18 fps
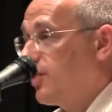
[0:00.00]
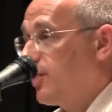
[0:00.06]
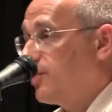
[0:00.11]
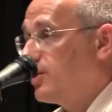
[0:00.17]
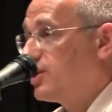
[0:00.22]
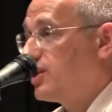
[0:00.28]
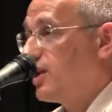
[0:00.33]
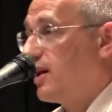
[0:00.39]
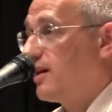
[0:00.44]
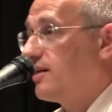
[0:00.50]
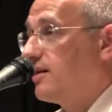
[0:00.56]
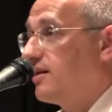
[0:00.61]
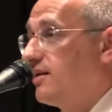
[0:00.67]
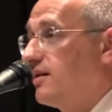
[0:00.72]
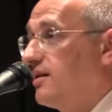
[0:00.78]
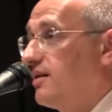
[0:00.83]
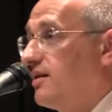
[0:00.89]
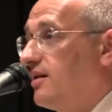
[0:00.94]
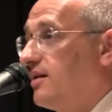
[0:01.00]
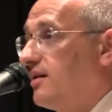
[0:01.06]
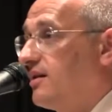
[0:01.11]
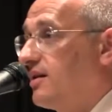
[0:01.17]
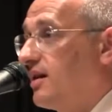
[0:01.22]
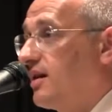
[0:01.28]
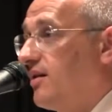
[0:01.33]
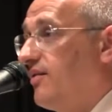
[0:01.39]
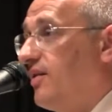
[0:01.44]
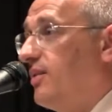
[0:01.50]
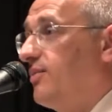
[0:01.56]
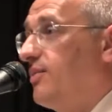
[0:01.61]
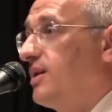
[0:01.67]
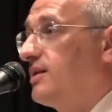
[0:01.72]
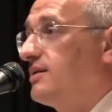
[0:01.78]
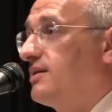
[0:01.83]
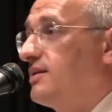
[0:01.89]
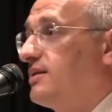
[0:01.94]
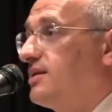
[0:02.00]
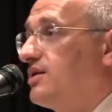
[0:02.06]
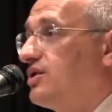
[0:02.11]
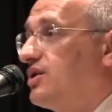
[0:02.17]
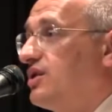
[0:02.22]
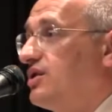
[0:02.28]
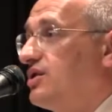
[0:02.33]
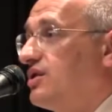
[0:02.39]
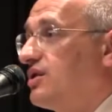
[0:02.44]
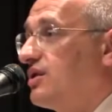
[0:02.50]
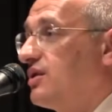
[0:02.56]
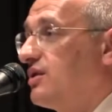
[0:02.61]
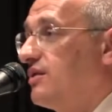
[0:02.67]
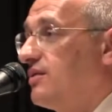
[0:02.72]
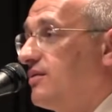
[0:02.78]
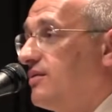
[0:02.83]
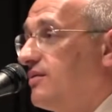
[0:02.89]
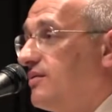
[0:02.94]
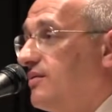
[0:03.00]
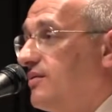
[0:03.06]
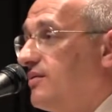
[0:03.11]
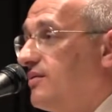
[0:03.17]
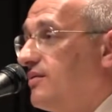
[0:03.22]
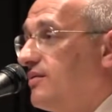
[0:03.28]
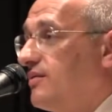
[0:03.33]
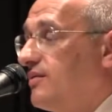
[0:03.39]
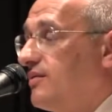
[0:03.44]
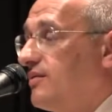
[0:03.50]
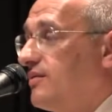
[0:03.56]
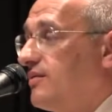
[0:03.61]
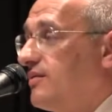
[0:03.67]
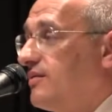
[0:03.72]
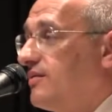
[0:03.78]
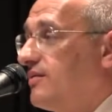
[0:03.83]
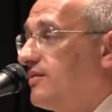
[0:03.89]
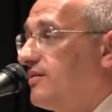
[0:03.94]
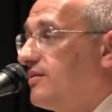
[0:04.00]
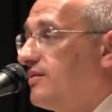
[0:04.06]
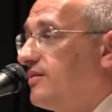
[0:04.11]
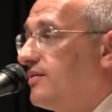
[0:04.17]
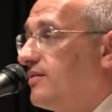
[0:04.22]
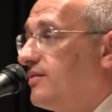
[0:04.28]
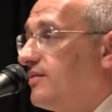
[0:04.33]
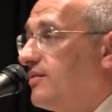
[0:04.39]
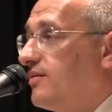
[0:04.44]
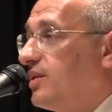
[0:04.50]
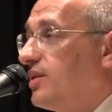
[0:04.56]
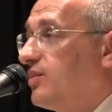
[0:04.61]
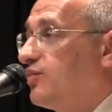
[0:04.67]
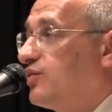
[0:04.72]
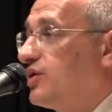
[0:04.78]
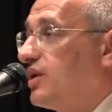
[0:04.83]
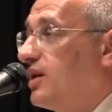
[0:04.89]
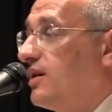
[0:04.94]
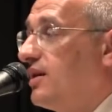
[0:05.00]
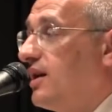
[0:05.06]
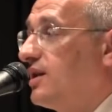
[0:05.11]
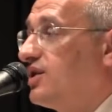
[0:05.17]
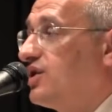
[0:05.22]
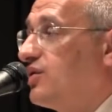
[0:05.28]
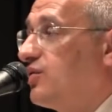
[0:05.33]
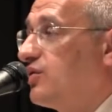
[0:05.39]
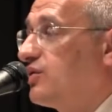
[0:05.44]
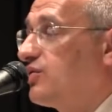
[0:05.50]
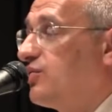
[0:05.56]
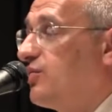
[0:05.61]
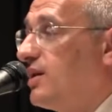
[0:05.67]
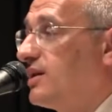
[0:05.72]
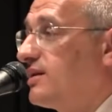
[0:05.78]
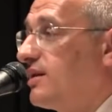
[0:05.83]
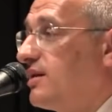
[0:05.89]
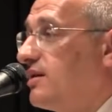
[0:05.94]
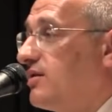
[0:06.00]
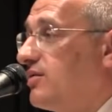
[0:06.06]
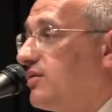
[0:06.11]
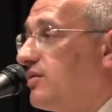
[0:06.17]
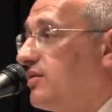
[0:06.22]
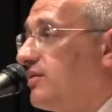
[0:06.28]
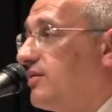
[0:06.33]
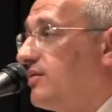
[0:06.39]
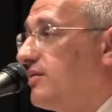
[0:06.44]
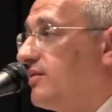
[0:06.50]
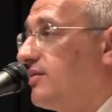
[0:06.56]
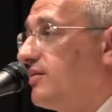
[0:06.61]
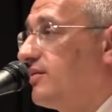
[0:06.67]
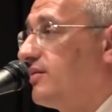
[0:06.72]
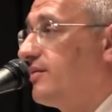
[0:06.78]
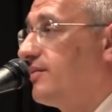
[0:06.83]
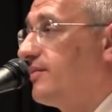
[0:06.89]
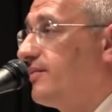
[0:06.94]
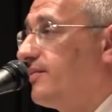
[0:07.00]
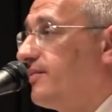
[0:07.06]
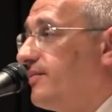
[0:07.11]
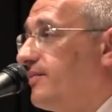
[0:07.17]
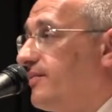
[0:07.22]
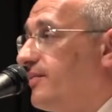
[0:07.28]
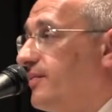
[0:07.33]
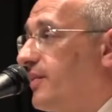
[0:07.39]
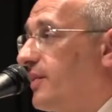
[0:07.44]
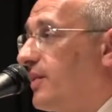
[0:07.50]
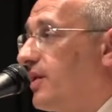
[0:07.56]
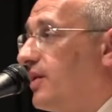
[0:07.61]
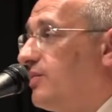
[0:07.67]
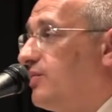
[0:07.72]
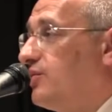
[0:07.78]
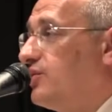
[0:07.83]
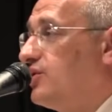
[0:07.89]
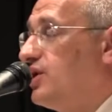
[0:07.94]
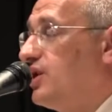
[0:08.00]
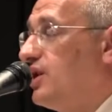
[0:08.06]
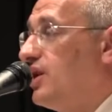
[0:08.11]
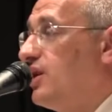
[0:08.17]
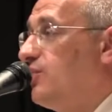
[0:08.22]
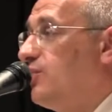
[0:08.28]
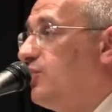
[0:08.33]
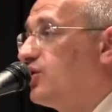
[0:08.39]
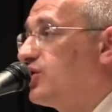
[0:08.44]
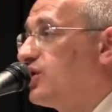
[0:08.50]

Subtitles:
So you must let your man win. This is your duty as a woman. Otherwise he will go nuts. The